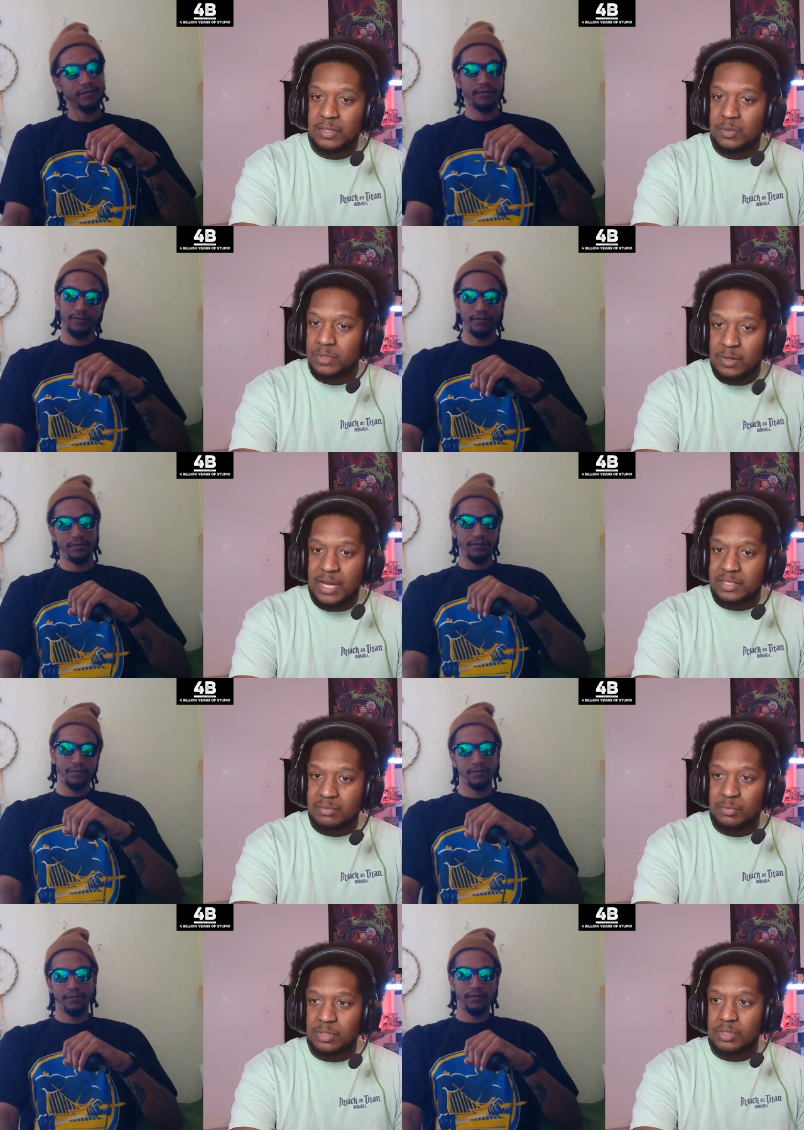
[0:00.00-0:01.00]
Speaker 1: We're gonna have
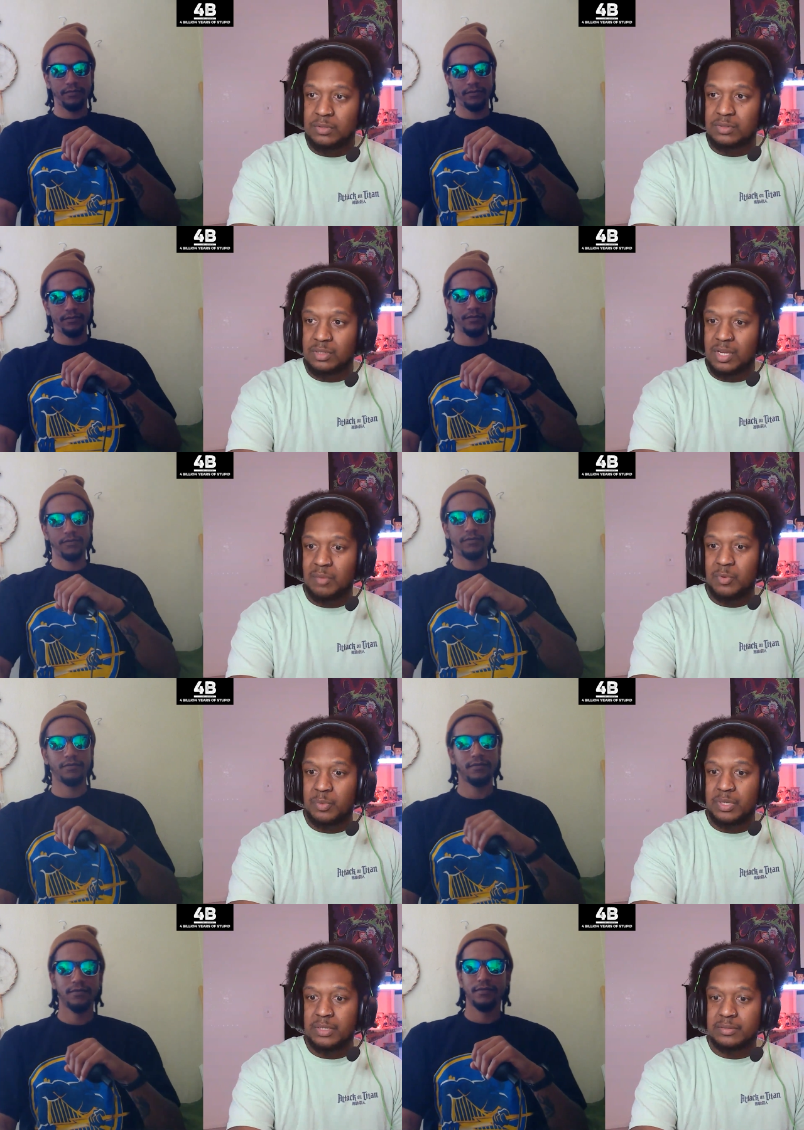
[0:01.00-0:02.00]
some more coasts in the coming
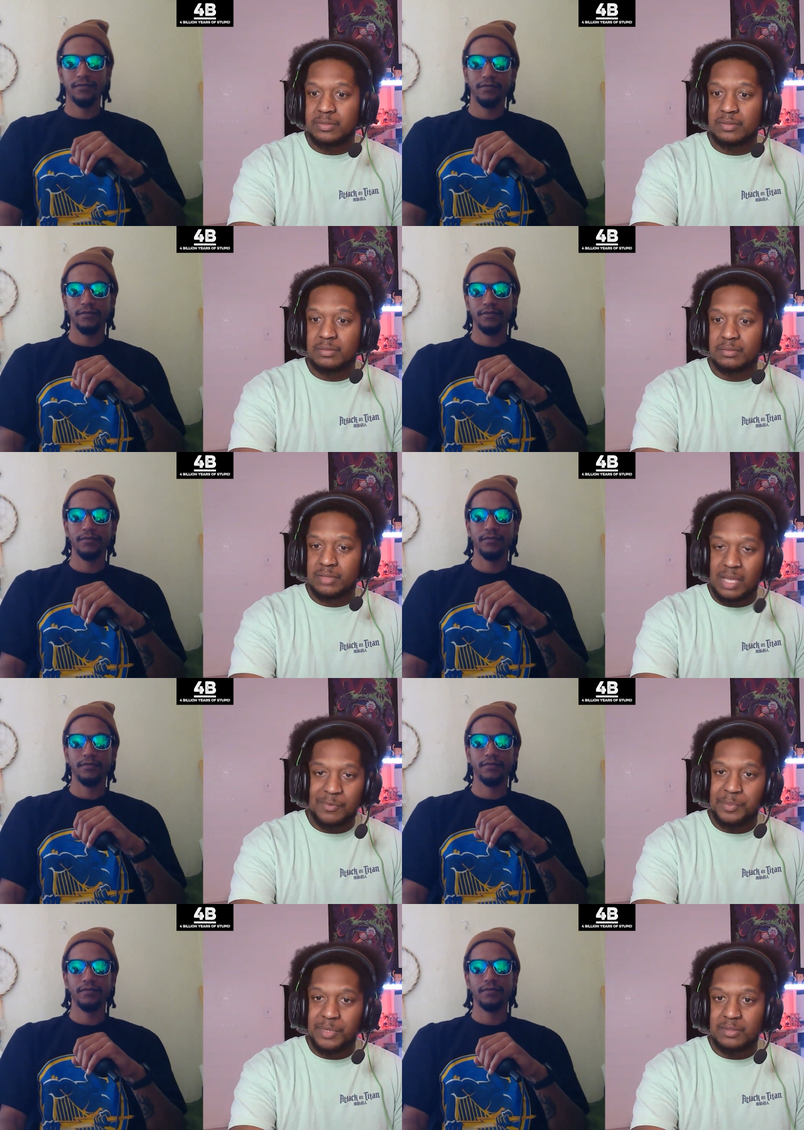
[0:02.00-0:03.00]
weeks,
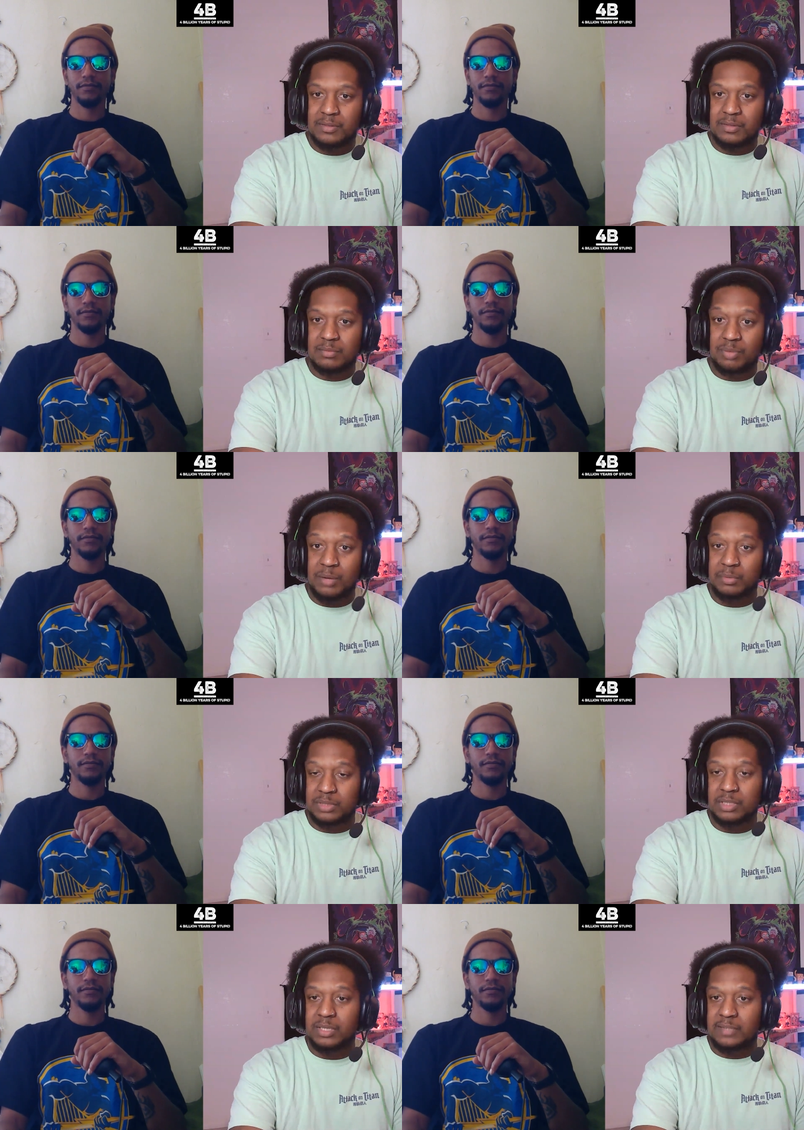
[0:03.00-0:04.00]
coming months, probably
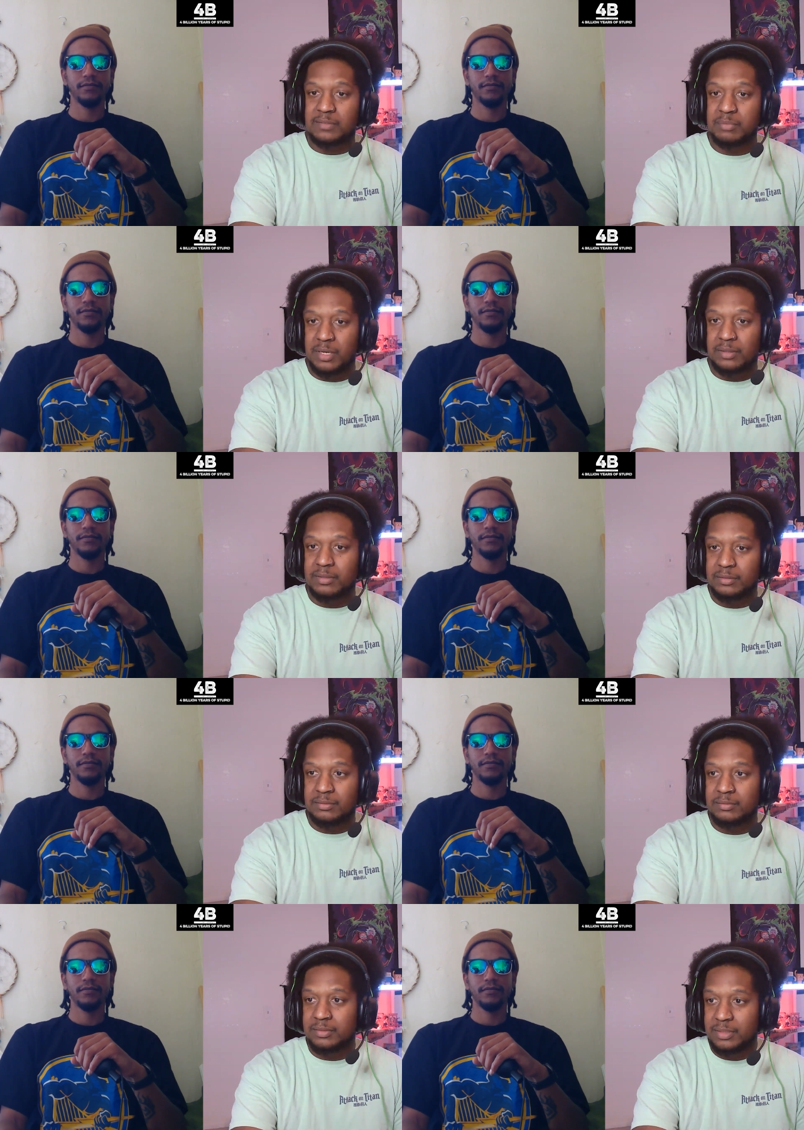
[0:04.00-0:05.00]
within the next month.
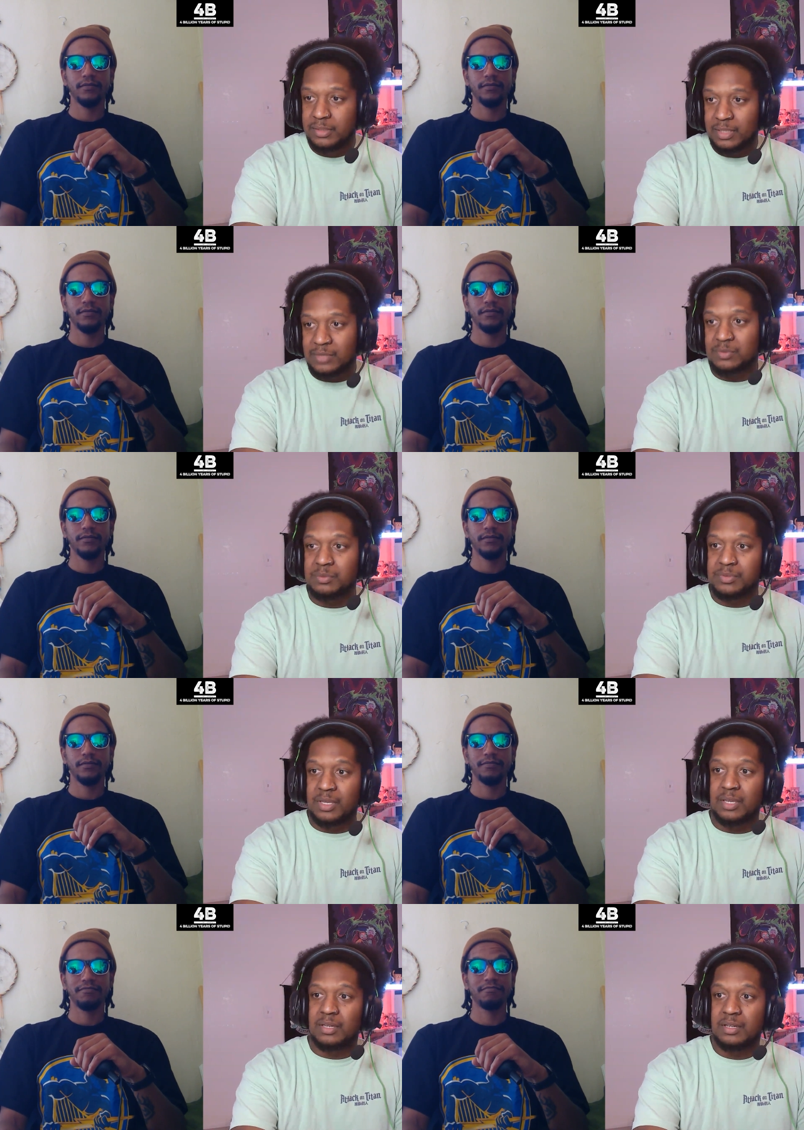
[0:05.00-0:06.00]
That's what I'm
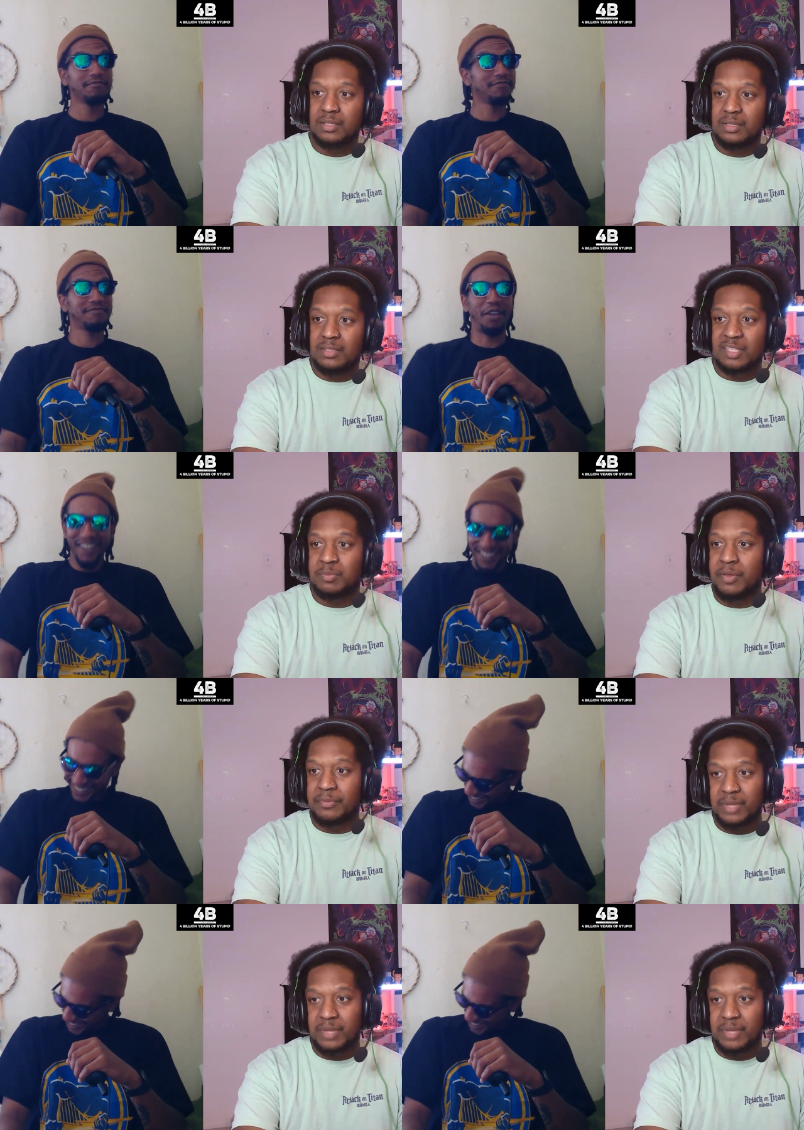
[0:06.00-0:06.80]
saying. This month,